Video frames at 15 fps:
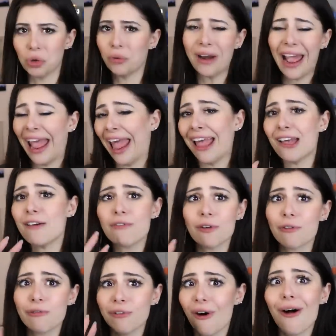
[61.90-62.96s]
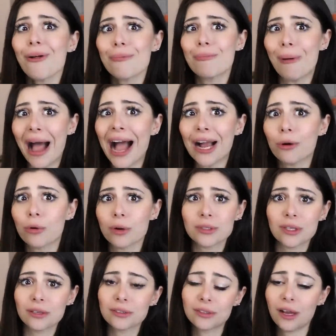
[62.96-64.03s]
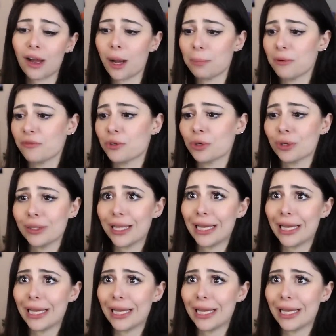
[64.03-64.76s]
don't ever fall backwards on top of your